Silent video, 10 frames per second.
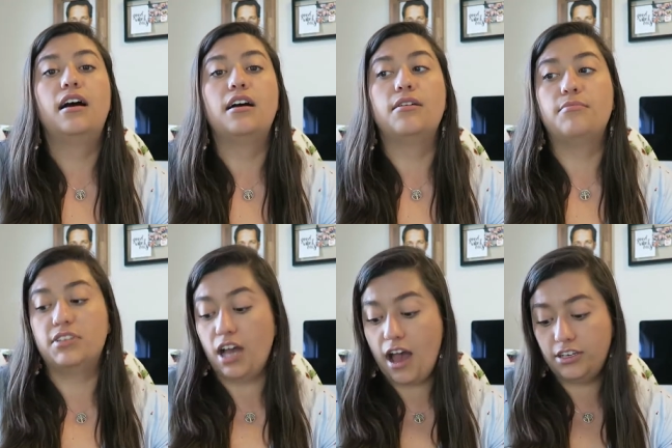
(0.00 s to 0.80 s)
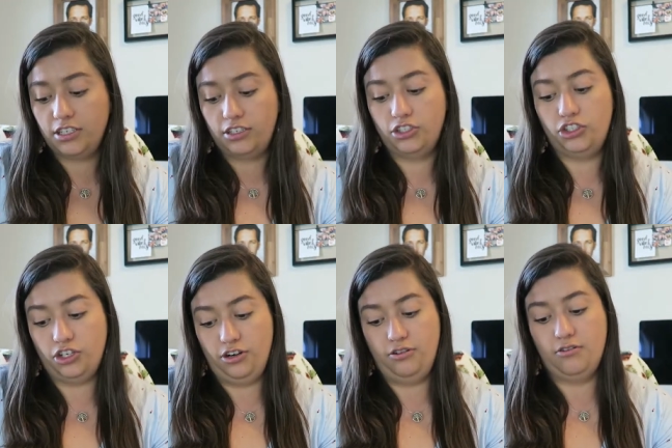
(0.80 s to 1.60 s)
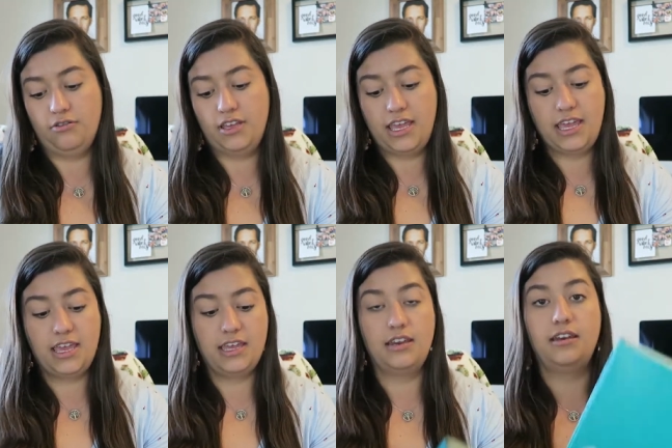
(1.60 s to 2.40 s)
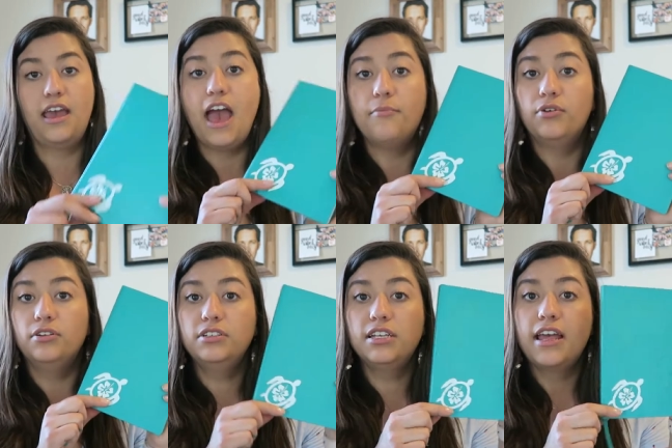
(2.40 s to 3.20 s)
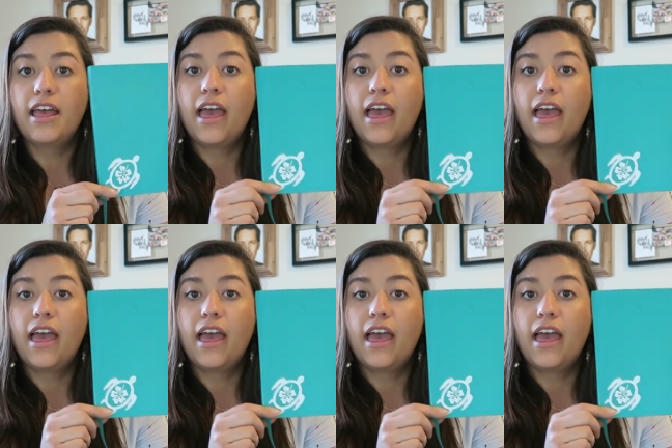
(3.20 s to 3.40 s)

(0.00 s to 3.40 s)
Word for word: um, dot journal in Emerald.